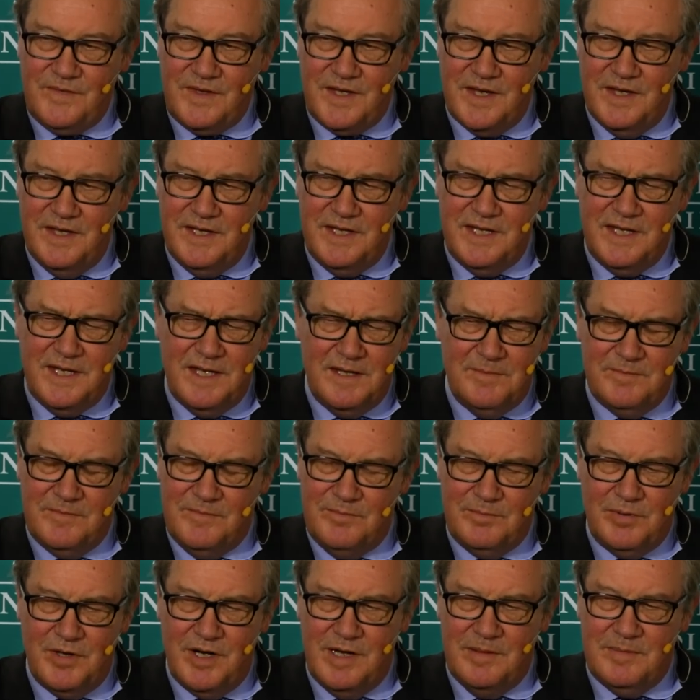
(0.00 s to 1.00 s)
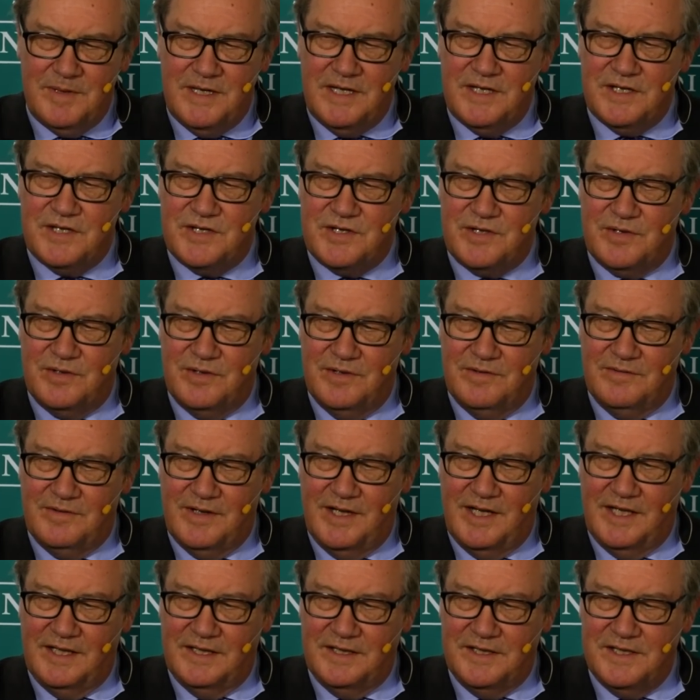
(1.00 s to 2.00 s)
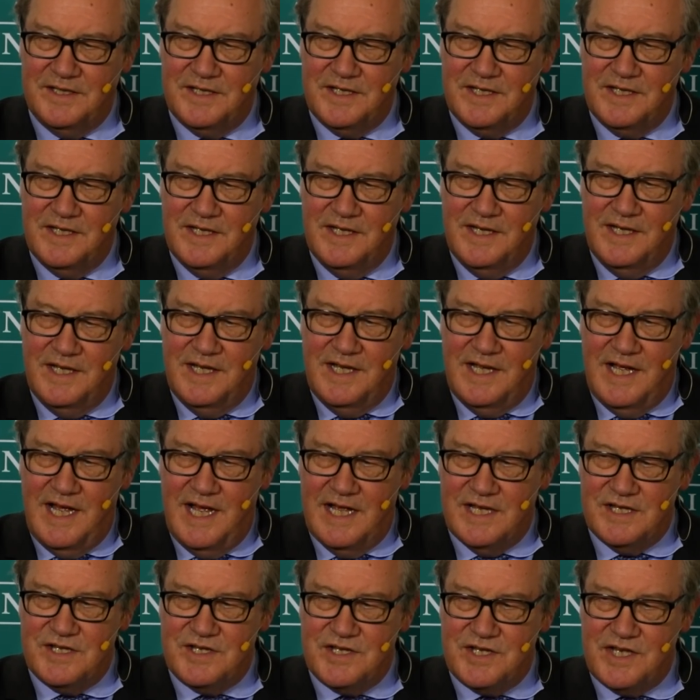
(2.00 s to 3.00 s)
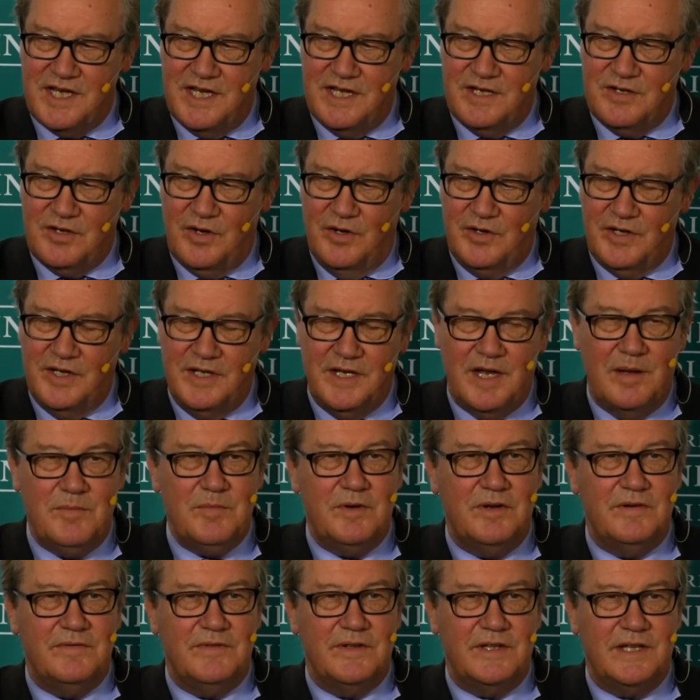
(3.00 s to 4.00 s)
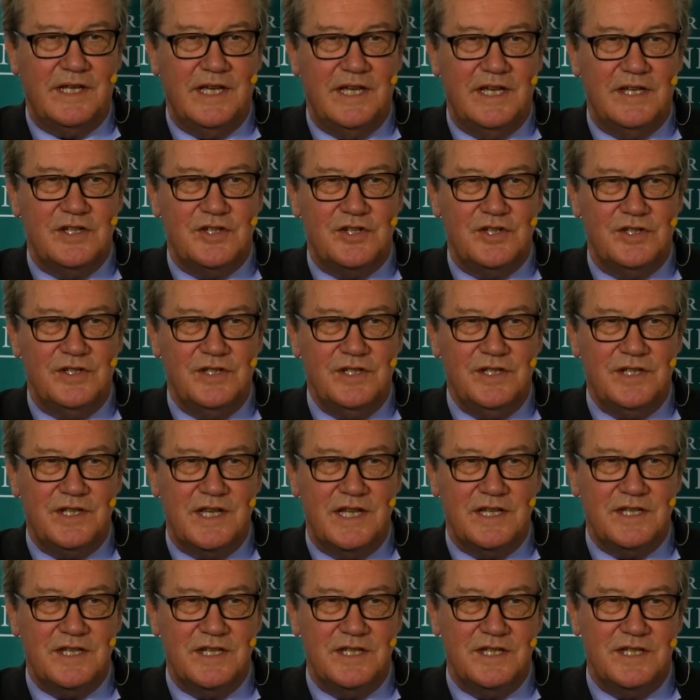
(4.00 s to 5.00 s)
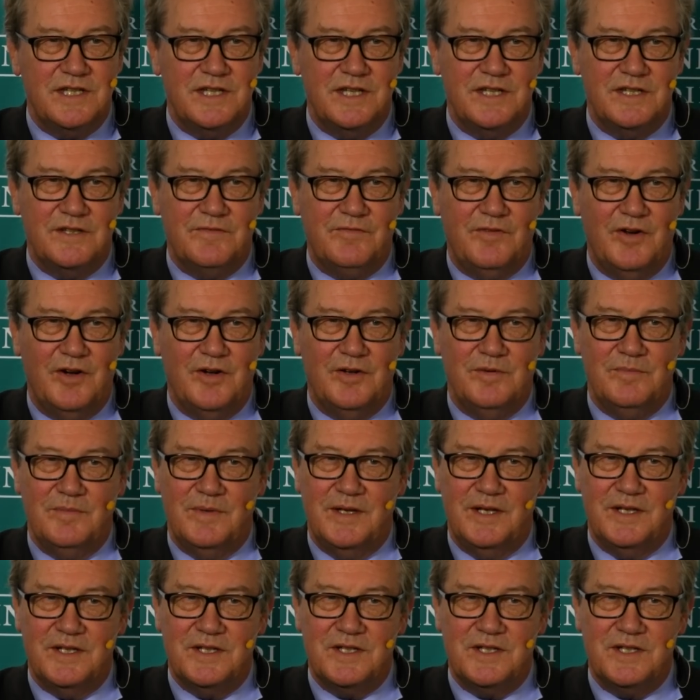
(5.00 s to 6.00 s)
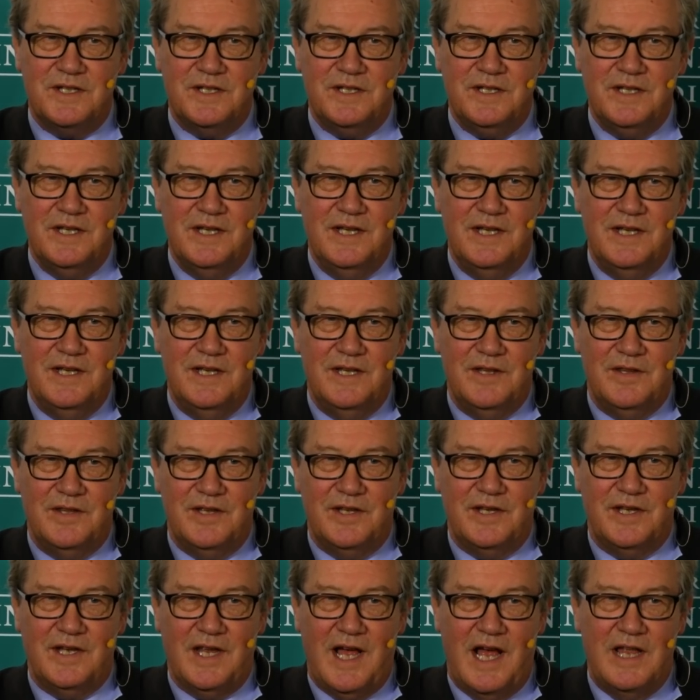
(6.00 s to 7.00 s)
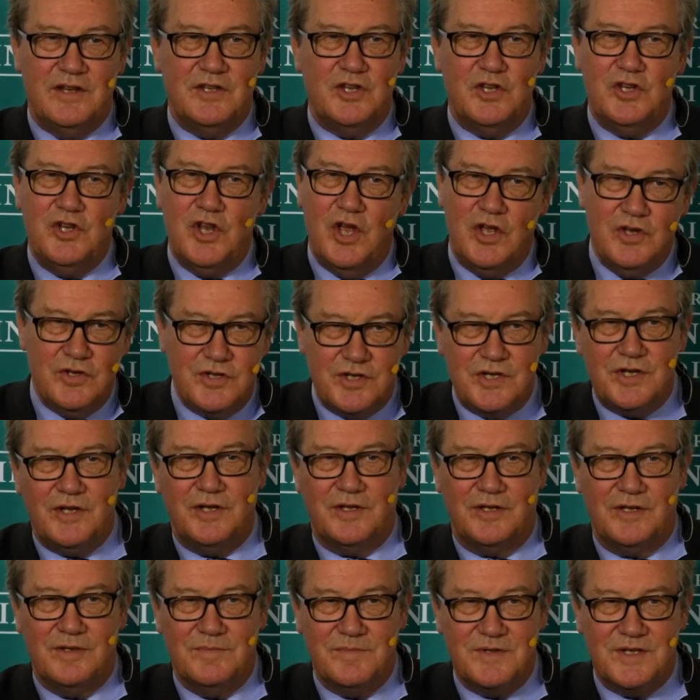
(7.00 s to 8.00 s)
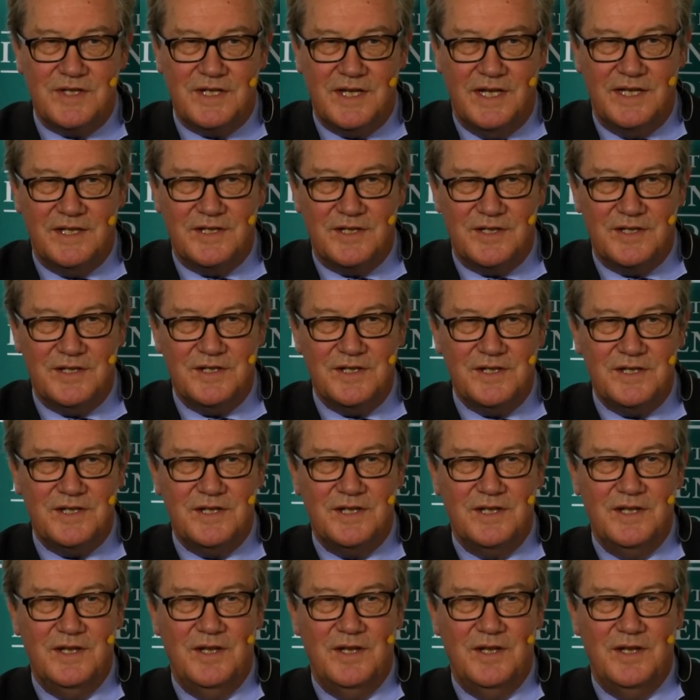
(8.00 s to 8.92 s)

the Prime Minister of Ireland, has said on a number of occasions, as has his Foreign Minister, that under no circumstances